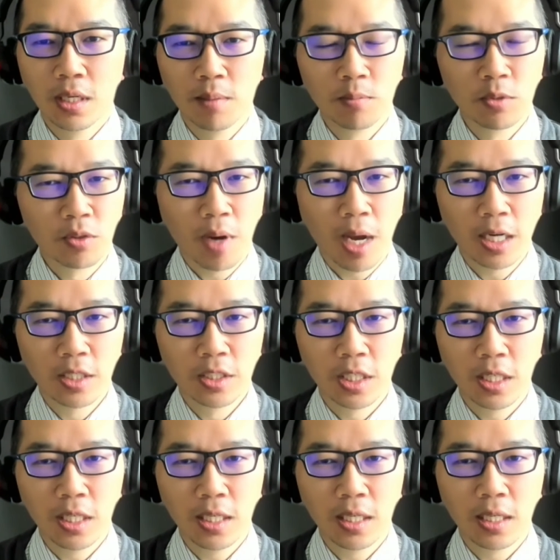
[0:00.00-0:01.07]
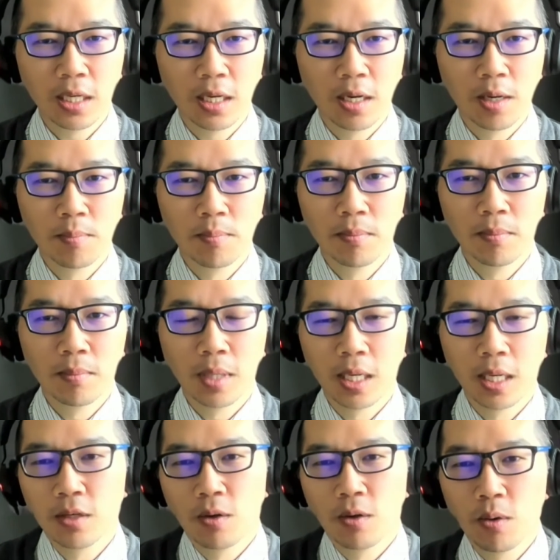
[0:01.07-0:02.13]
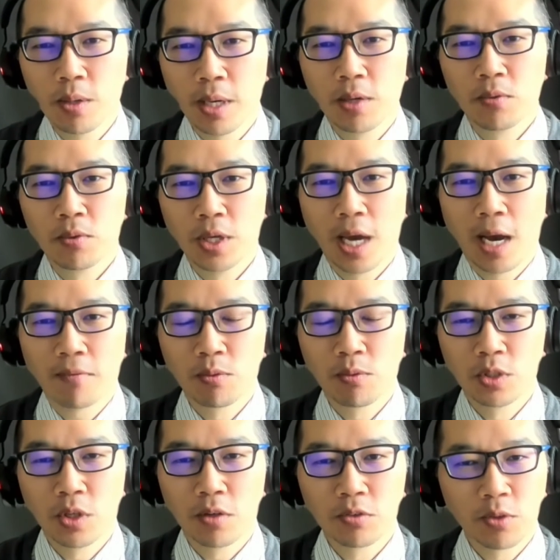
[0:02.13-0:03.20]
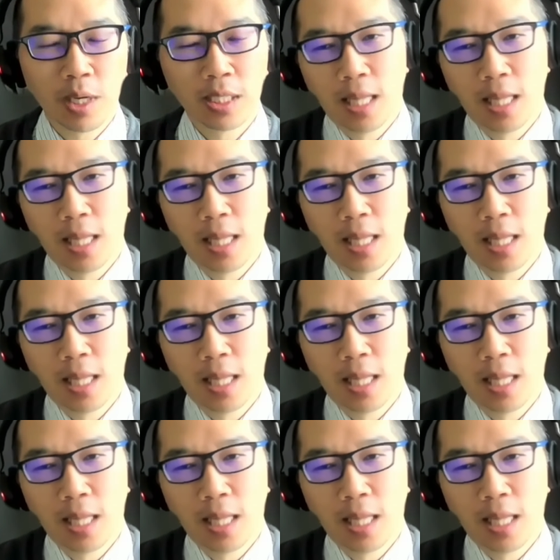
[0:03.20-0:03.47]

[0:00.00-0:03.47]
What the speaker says: strategy, and you go, okay, you have to resolve strategy.